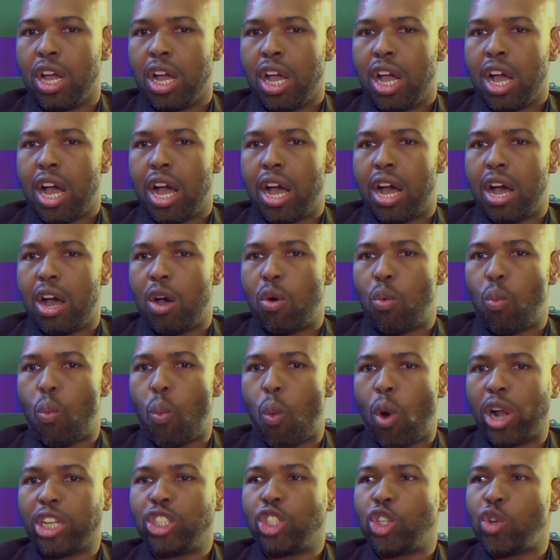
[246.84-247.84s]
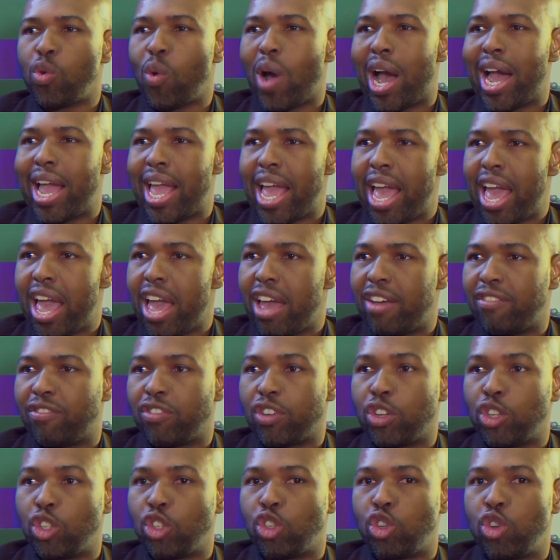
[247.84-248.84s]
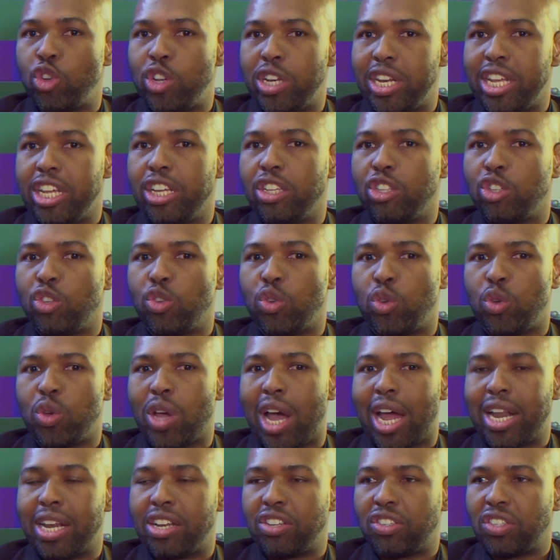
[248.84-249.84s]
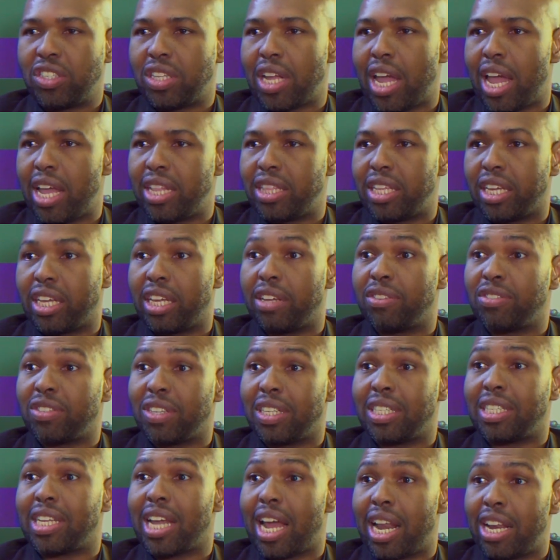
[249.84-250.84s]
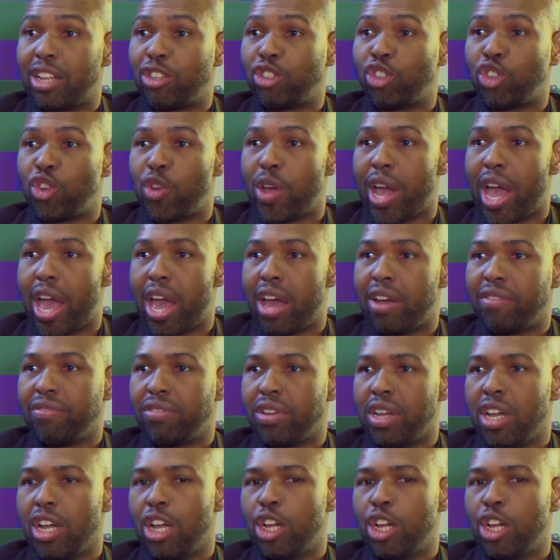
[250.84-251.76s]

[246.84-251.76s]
what do I have? Because you need to understand the gifts and talents you have.